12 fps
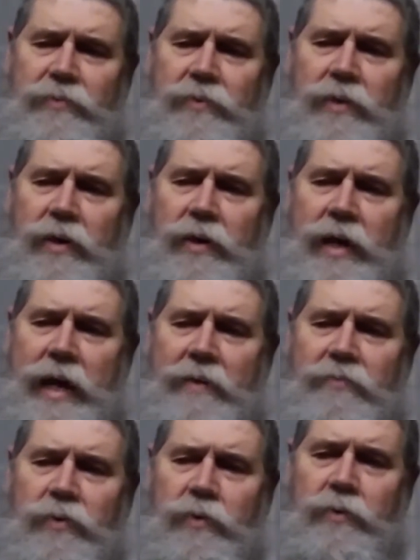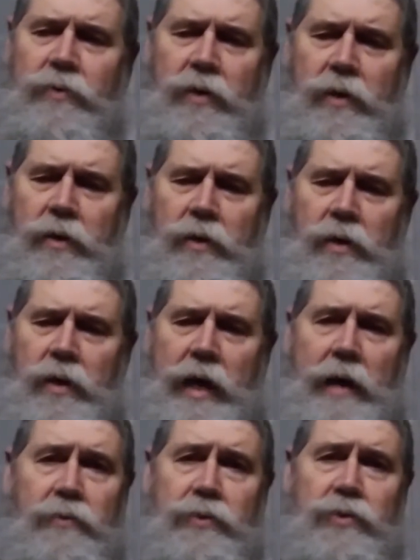after
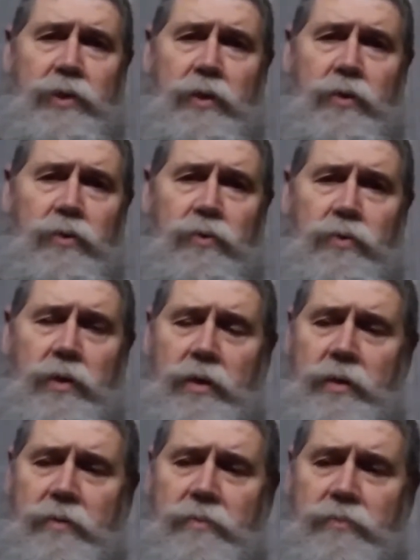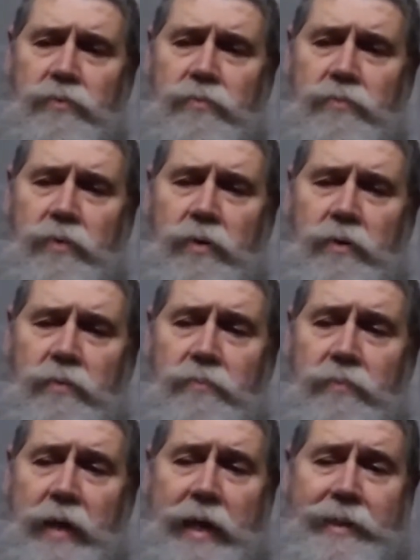I was still,
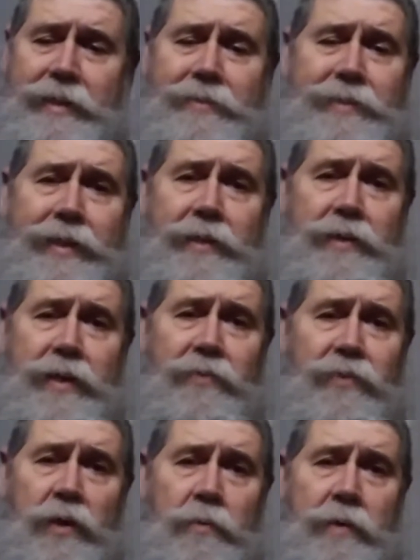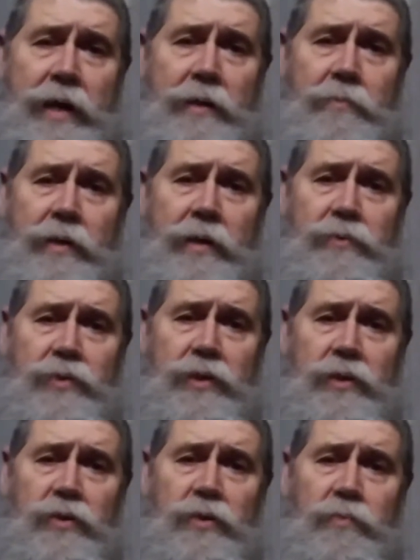I didn't think nothing about it, but I was
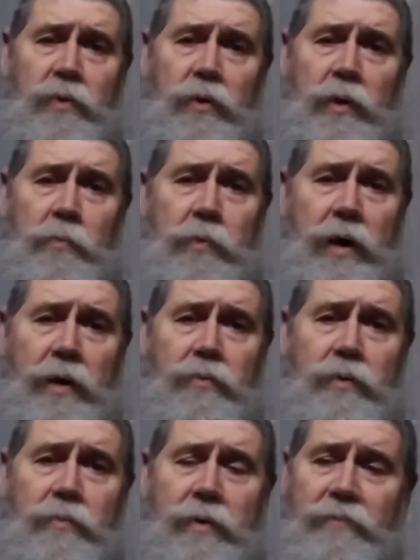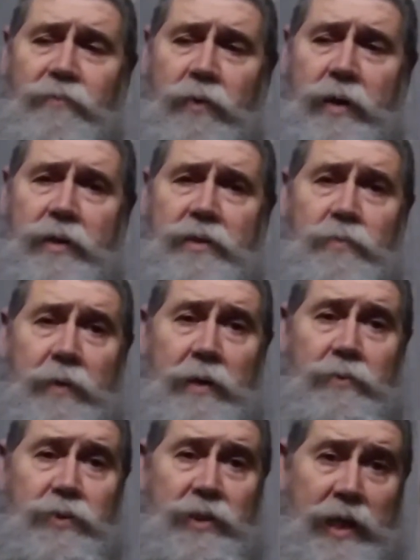still smoking pot with my friends, but I
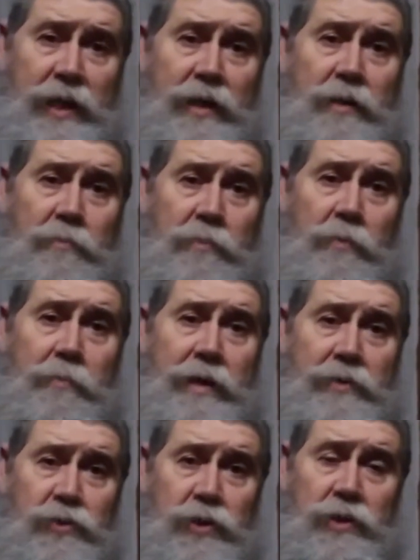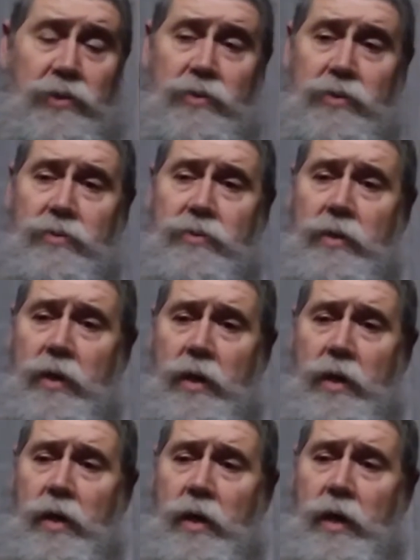was telling them about Jesus.
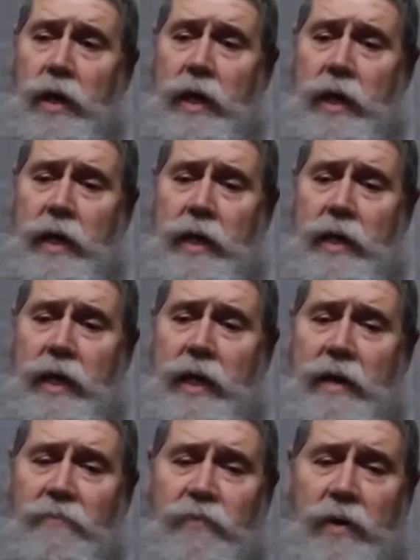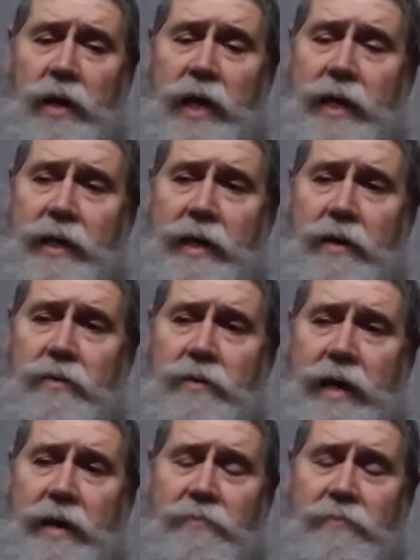And I felt like I